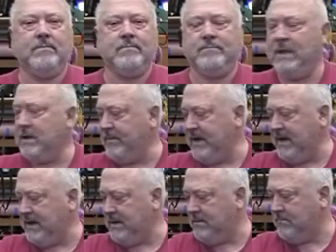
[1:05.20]

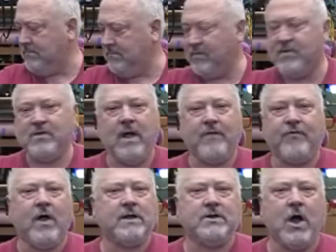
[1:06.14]
melamine stuff
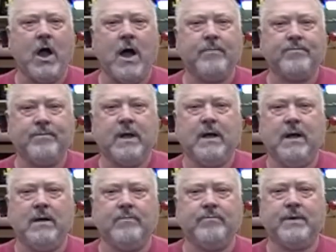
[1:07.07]
on top,
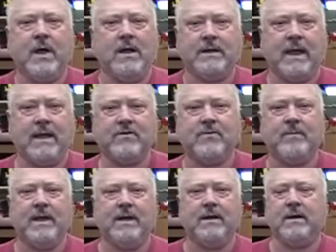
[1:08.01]
contact
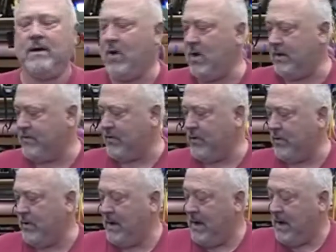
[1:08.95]
cemented it on
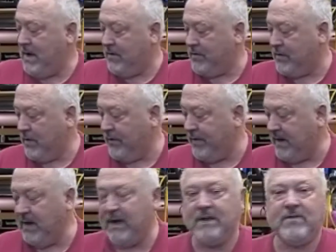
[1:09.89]
so
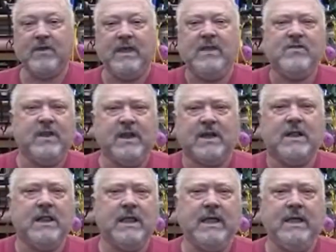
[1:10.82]
that it's easy to
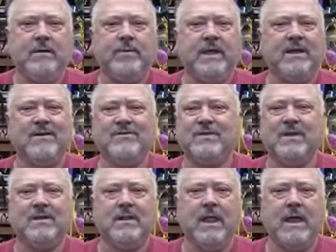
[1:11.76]
clean, because
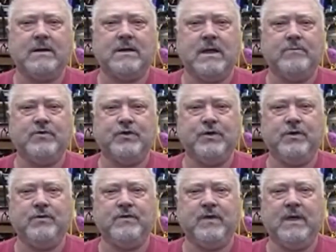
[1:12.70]
a lot of times you're
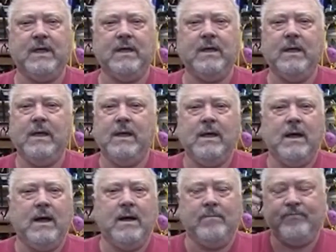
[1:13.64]
using
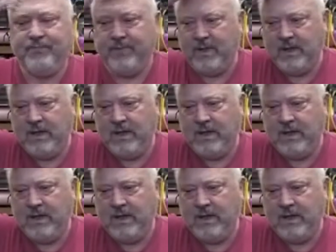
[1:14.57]
some